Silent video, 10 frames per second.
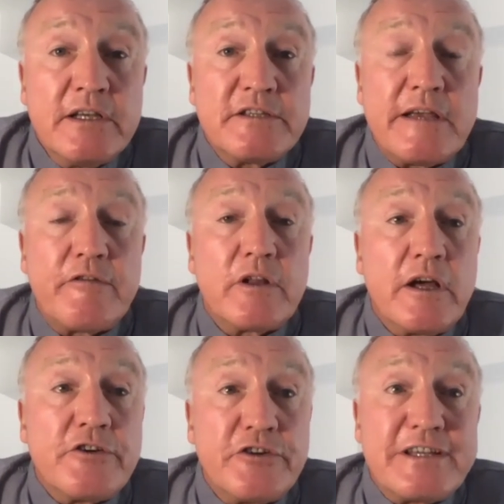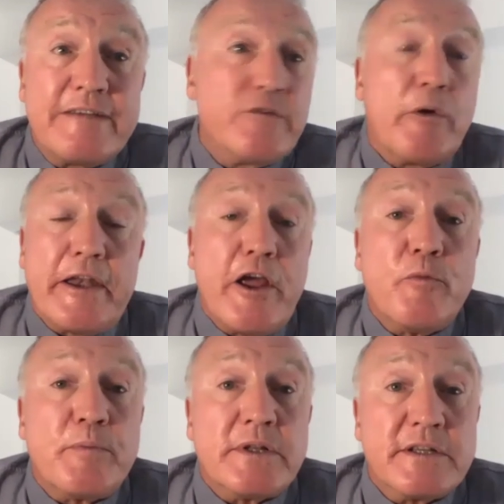several countries have already
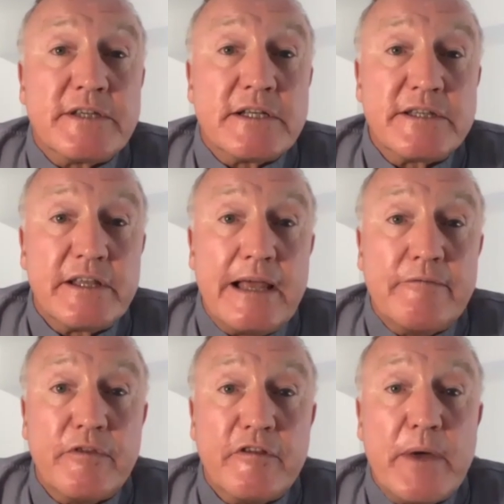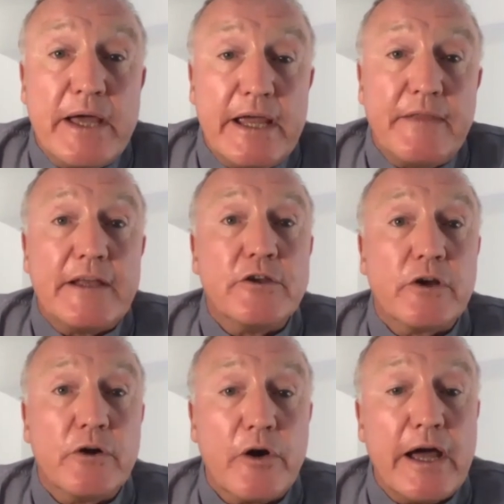opened since the 11th of May, and they're
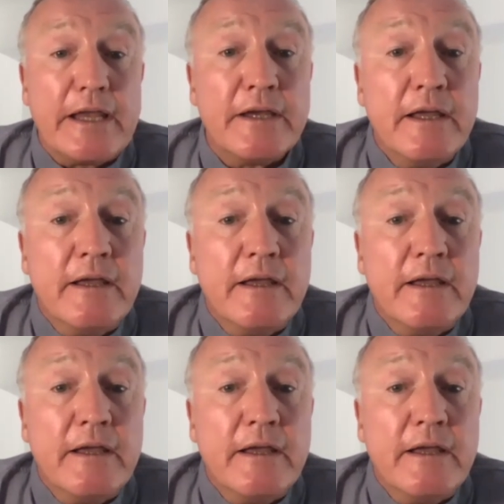doing all right.